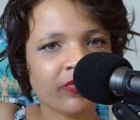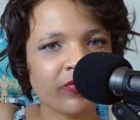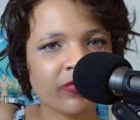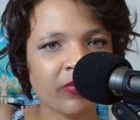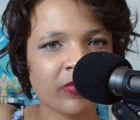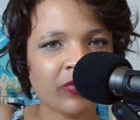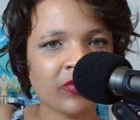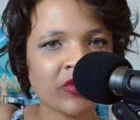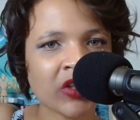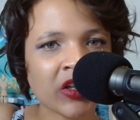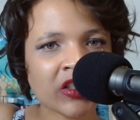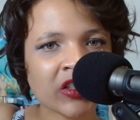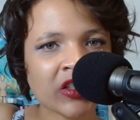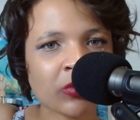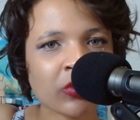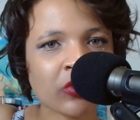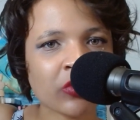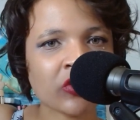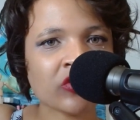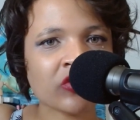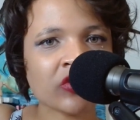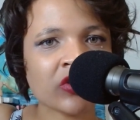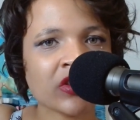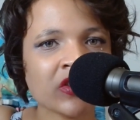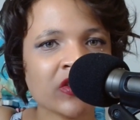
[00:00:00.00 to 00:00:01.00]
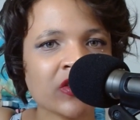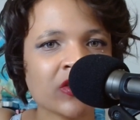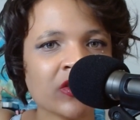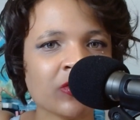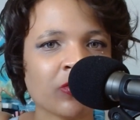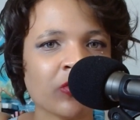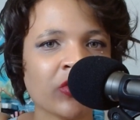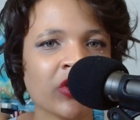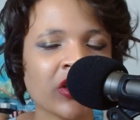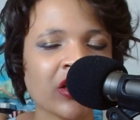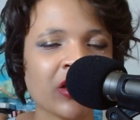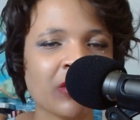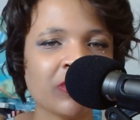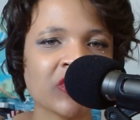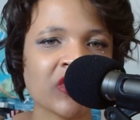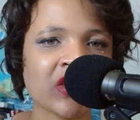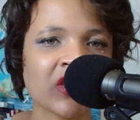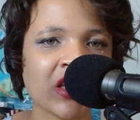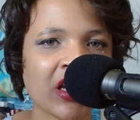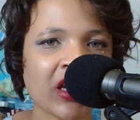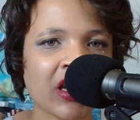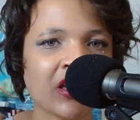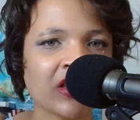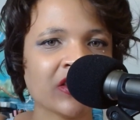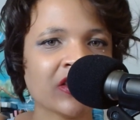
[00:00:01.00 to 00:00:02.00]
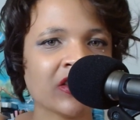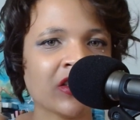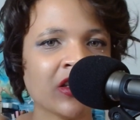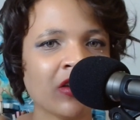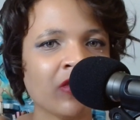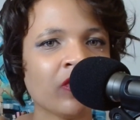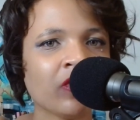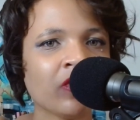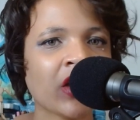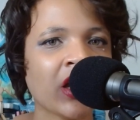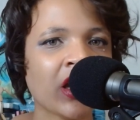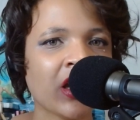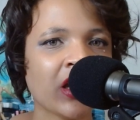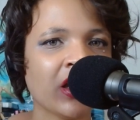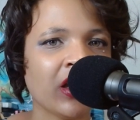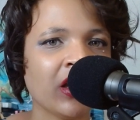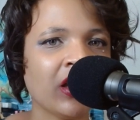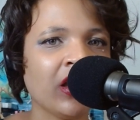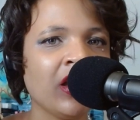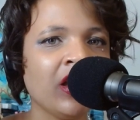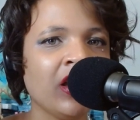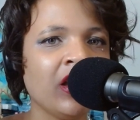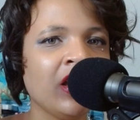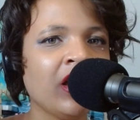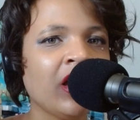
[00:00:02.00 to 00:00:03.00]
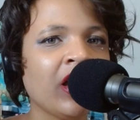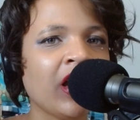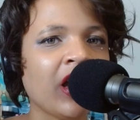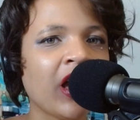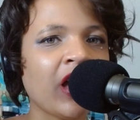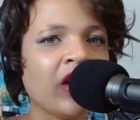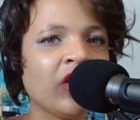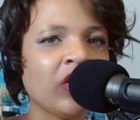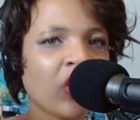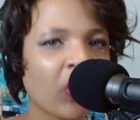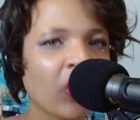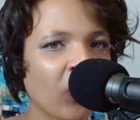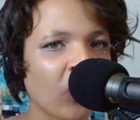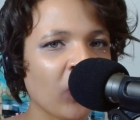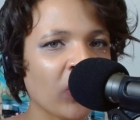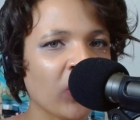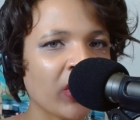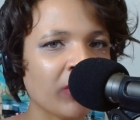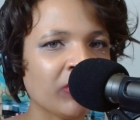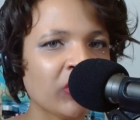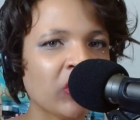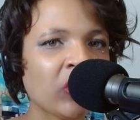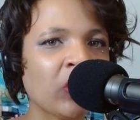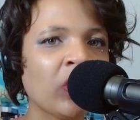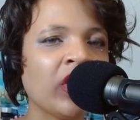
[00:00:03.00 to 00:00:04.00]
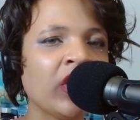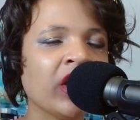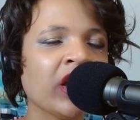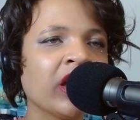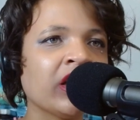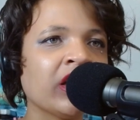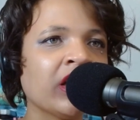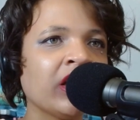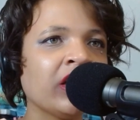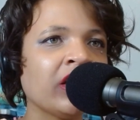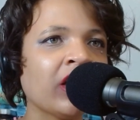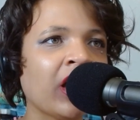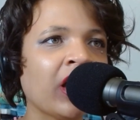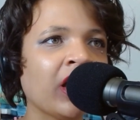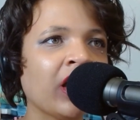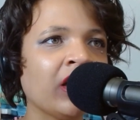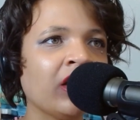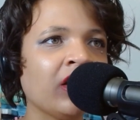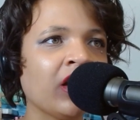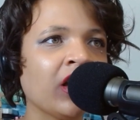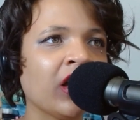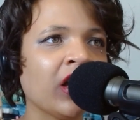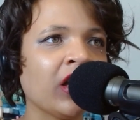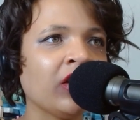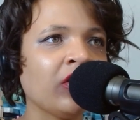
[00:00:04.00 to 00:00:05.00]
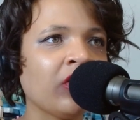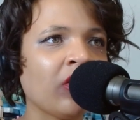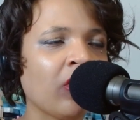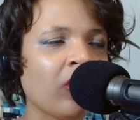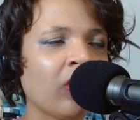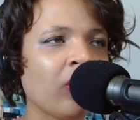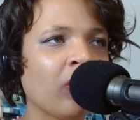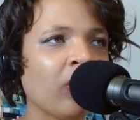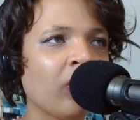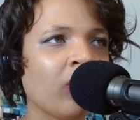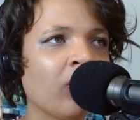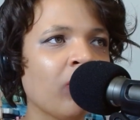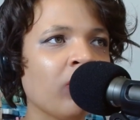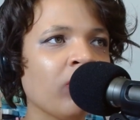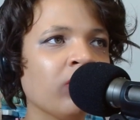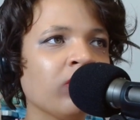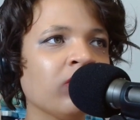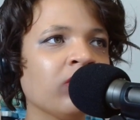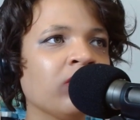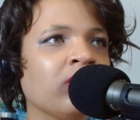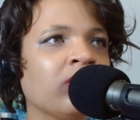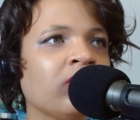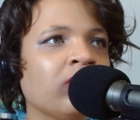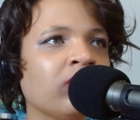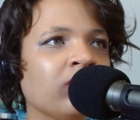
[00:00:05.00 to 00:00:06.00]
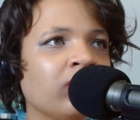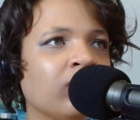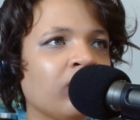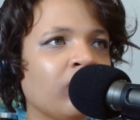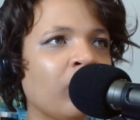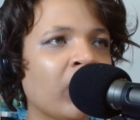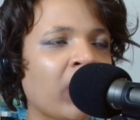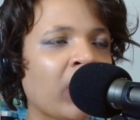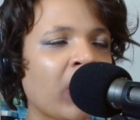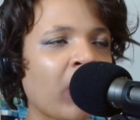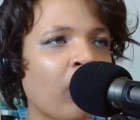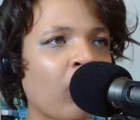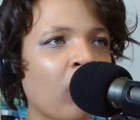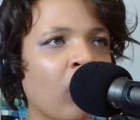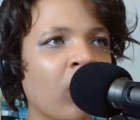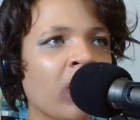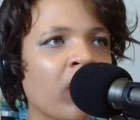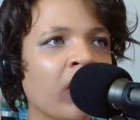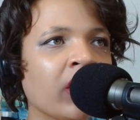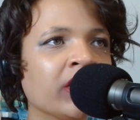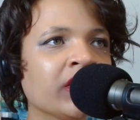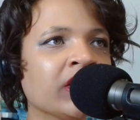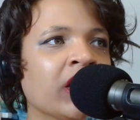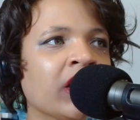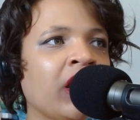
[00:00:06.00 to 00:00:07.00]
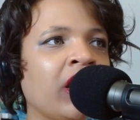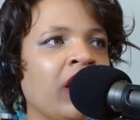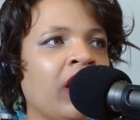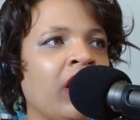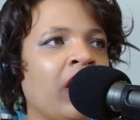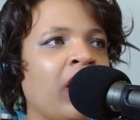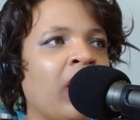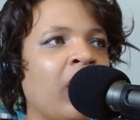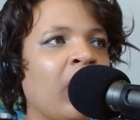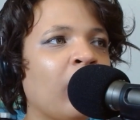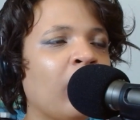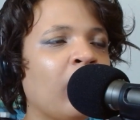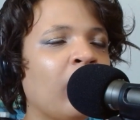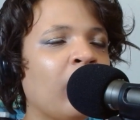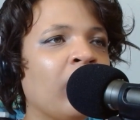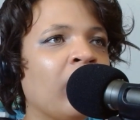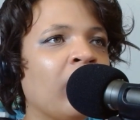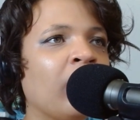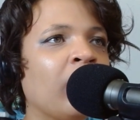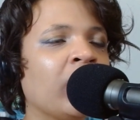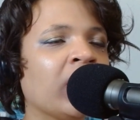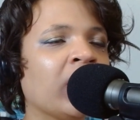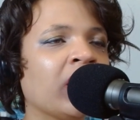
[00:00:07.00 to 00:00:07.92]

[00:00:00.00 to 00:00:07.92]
text portraits, when it comes to that kind of stuff. I I know what I'm doing, and I know what I want. But when it